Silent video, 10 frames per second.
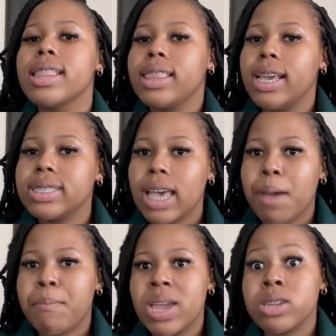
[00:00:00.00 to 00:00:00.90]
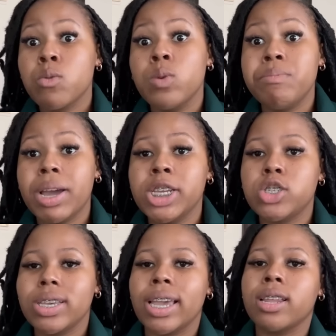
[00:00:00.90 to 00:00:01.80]
Things happen. We managed
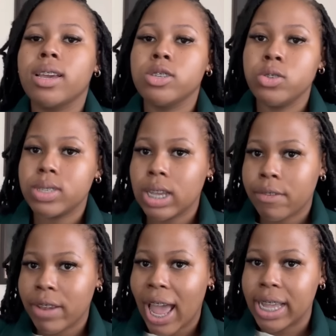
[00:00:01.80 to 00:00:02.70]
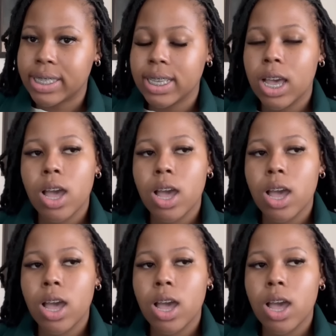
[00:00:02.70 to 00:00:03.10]
to get a new set of flights.